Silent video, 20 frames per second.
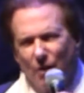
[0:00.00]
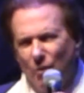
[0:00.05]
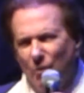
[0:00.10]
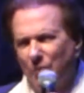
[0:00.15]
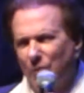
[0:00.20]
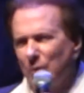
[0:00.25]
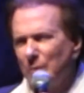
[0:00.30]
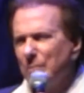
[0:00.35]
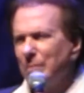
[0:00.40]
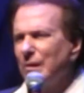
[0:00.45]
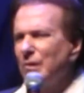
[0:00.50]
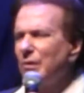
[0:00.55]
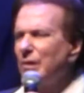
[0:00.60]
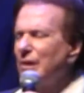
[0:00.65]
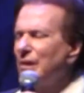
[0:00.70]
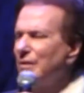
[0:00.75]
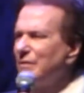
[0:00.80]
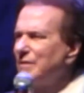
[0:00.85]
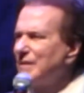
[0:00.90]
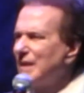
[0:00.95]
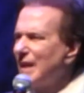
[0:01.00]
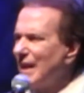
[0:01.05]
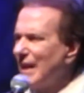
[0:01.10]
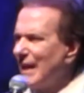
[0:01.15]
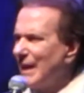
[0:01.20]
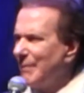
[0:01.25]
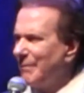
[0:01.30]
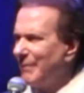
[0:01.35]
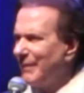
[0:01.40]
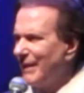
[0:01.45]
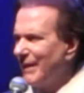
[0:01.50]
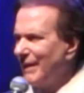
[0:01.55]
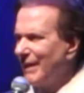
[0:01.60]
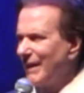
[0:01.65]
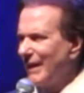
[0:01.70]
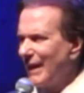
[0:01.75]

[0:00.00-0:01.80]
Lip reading: over a period of time,